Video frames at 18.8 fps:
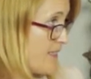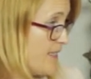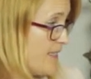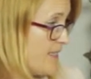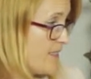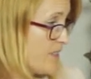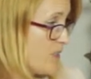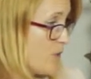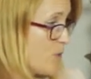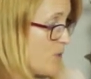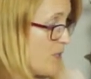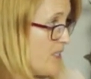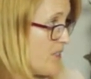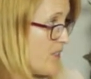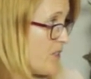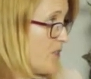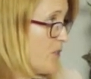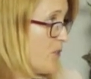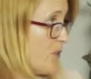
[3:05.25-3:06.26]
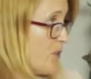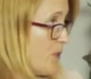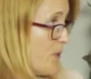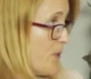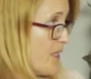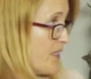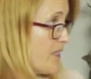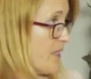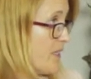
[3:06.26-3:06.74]
And the reason you do
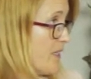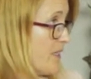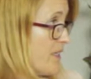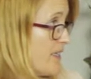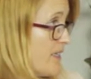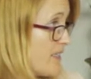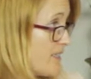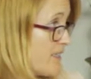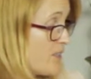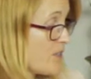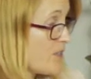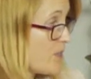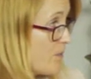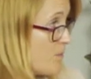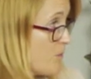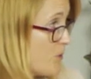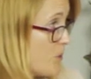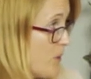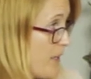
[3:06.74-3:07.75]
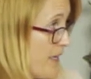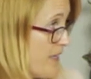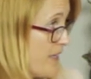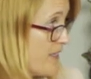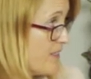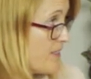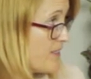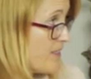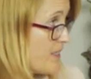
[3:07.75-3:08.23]
it is the good
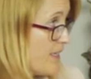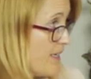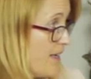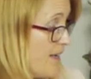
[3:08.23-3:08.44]
employees.